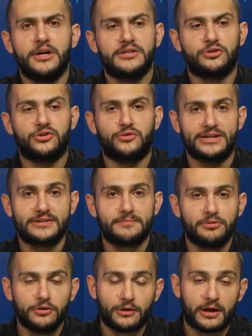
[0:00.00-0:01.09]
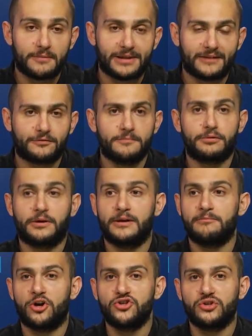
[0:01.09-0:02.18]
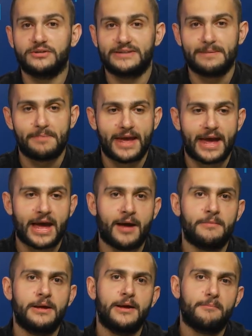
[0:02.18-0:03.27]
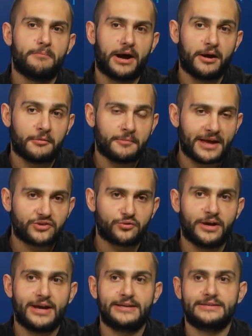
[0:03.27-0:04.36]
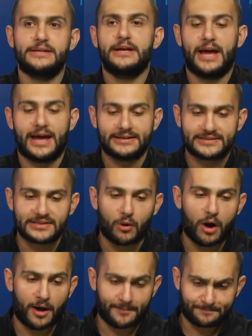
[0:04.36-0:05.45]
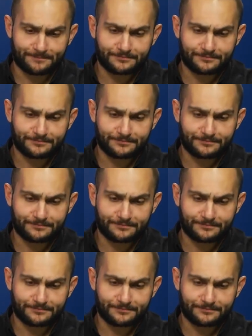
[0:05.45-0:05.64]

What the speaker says: So trusted platform module, TPM, biometrics, and so on.